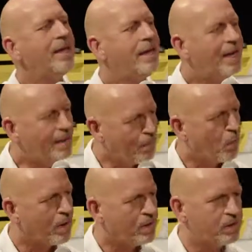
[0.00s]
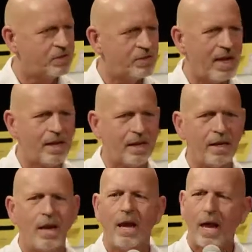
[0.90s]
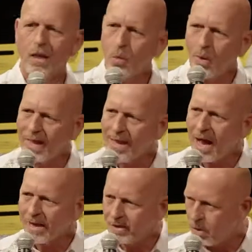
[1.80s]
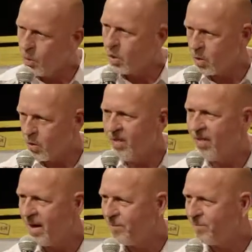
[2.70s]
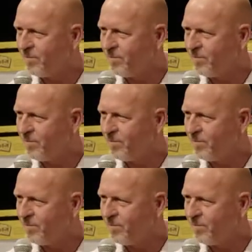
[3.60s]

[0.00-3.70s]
get more understanding in the way God could work with them.